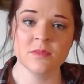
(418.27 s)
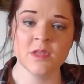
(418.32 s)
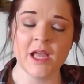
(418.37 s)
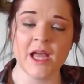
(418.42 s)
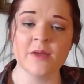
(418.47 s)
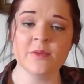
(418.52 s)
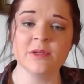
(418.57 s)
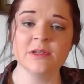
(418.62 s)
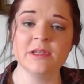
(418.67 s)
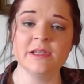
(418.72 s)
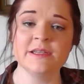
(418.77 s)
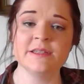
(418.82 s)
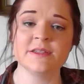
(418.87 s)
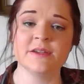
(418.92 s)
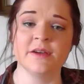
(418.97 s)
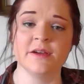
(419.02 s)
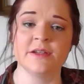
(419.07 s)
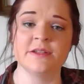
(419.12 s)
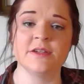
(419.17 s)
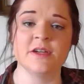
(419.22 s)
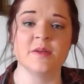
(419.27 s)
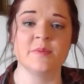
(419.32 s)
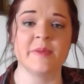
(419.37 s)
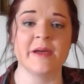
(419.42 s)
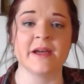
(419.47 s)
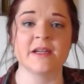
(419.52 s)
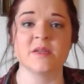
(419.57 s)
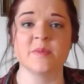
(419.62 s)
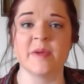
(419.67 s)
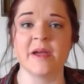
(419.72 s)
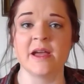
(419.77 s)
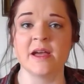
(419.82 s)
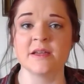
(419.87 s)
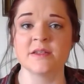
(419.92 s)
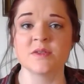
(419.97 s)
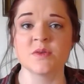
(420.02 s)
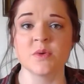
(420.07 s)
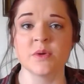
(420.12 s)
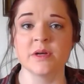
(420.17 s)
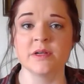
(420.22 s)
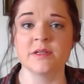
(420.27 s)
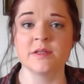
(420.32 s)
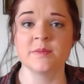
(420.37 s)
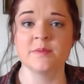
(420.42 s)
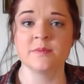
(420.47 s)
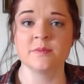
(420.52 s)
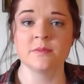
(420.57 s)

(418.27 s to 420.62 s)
I release her and turn back to my escort.